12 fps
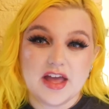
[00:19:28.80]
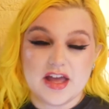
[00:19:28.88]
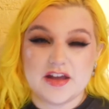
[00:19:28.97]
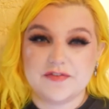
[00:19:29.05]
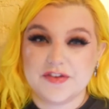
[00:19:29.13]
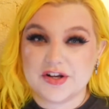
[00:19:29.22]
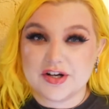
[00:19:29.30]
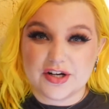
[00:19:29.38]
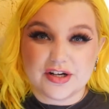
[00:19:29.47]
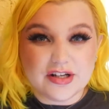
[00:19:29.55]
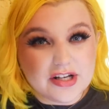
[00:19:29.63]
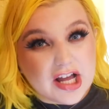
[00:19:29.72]
if
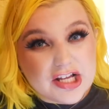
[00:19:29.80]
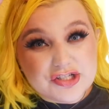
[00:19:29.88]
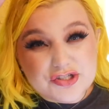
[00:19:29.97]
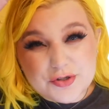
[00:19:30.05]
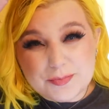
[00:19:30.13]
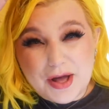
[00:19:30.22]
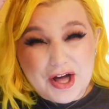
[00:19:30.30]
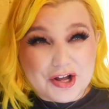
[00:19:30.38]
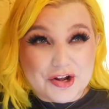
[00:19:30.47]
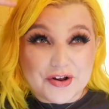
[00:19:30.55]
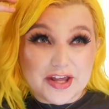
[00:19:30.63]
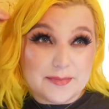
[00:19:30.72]
you're a true
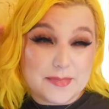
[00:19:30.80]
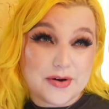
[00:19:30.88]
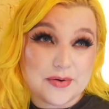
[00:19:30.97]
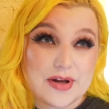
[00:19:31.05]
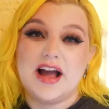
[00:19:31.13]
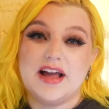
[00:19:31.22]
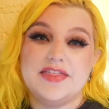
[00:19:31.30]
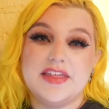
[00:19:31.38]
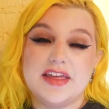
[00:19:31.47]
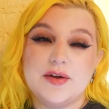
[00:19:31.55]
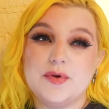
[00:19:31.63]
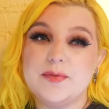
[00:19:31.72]
punk or emo, I
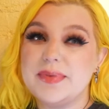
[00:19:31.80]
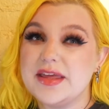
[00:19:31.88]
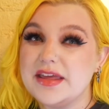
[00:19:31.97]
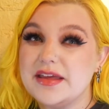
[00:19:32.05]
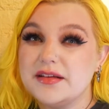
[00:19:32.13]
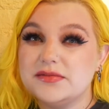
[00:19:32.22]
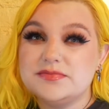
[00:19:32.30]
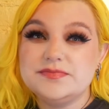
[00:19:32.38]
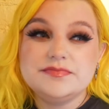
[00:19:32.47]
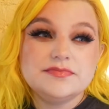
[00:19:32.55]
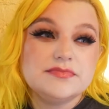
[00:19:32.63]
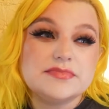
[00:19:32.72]
think it would be
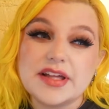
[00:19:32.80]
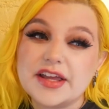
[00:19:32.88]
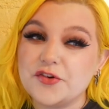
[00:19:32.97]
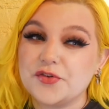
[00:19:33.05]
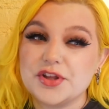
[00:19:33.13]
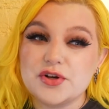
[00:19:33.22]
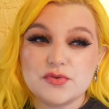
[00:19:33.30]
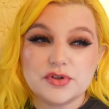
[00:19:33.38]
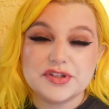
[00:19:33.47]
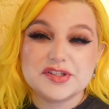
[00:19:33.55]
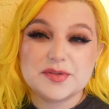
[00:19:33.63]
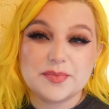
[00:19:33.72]
like really cool
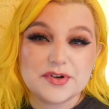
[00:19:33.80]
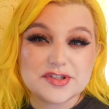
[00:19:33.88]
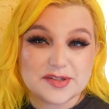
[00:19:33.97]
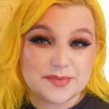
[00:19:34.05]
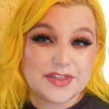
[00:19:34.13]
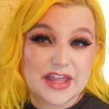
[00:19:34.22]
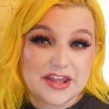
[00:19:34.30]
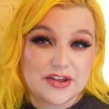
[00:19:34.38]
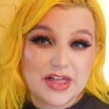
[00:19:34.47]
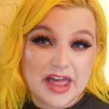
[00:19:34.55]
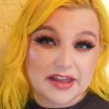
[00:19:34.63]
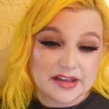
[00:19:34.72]
to support someone that you
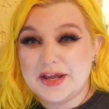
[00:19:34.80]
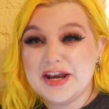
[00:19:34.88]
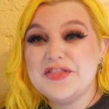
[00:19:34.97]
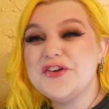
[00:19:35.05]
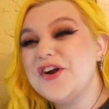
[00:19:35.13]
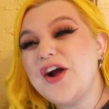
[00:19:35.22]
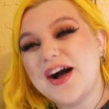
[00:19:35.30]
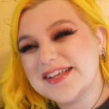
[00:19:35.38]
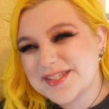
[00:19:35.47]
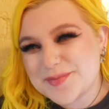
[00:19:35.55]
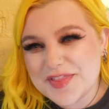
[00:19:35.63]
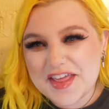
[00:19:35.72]
like. Another
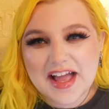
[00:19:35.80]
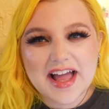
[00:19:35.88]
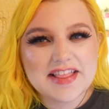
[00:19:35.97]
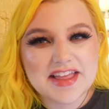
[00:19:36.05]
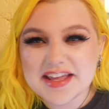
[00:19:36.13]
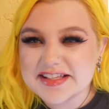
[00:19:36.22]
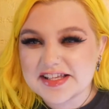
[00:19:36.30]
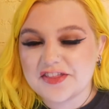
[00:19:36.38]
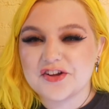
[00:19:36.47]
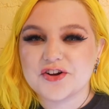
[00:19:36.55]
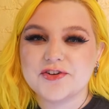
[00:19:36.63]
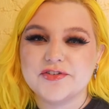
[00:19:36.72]
awesome thing I like is that
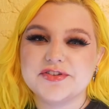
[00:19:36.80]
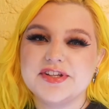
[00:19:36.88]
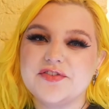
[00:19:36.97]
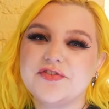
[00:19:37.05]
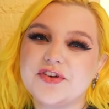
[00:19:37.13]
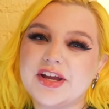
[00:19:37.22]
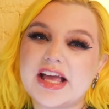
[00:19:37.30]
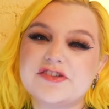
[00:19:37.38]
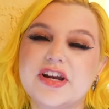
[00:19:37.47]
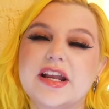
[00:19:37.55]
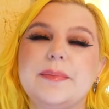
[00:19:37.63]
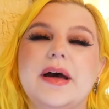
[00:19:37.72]
they're cruelty free. I
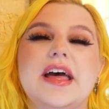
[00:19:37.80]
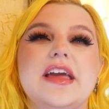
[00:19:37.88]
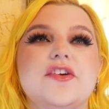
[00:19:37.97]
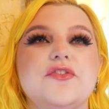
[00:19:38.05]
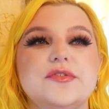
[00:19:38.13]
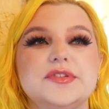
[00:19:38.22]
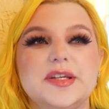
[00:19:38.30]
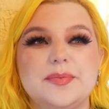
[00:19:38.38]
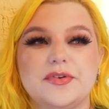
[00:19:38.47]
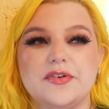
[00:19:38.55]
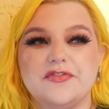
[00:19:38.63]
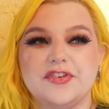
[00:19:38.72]
try to buy cruelty
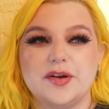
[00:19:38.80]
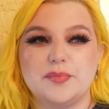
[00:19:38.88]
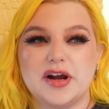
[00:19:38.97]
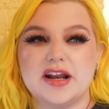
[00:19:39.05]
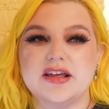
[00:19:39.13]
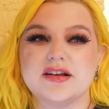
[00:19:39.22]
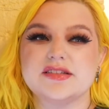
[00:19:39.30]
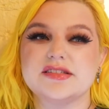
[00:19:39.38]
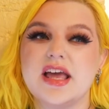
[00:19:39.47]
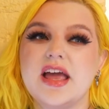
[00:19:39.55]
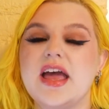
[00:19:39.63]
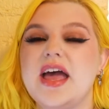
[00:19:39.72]
free products
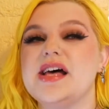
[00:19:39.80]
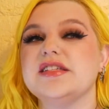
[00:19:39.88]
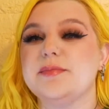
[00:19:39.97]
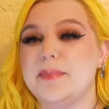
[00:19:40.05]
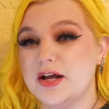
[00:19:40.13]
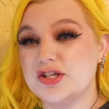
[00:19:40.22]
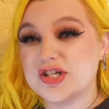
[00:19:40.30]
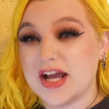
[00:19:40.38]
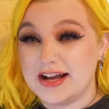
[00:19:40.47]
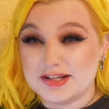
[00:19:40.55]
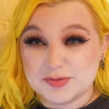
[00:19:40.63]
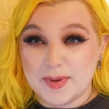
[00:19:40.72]
as much
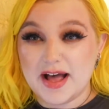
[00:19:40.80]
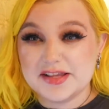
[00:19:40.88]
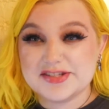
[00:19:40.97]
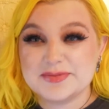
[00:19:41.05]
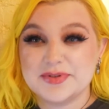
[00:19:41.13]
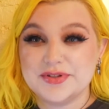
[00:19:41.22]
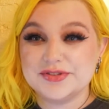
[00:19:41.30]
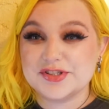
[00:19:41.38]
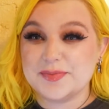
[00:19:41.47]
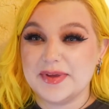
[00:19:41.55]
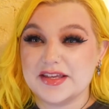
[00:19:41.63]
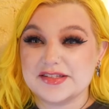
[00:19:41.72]
as possible,
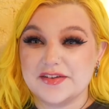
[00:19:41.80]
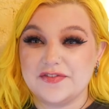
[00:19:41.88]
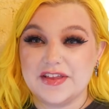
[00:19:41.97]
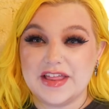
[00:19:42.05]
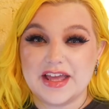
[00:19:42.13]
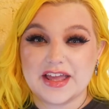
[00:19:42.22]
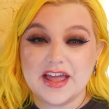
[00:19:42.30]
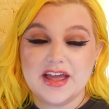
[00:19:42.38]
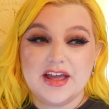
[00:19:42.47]
just because I feel like